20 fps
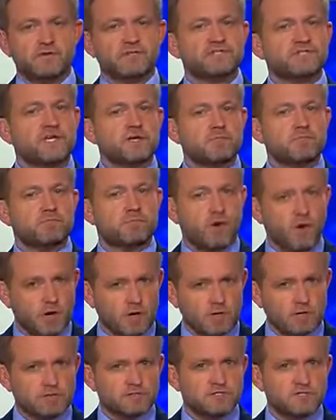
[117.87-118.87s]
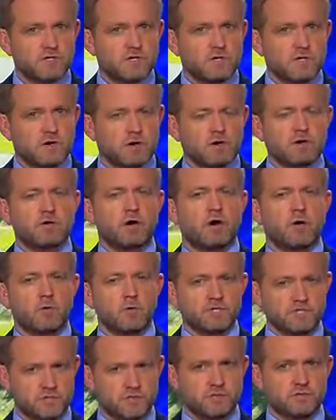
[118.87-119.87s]
the same parts aren't
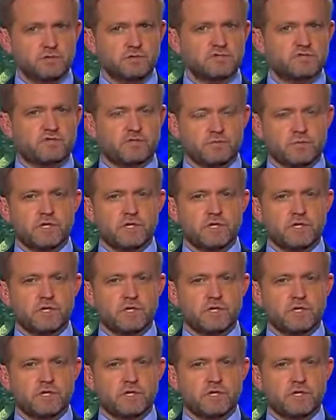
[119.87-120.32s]
always used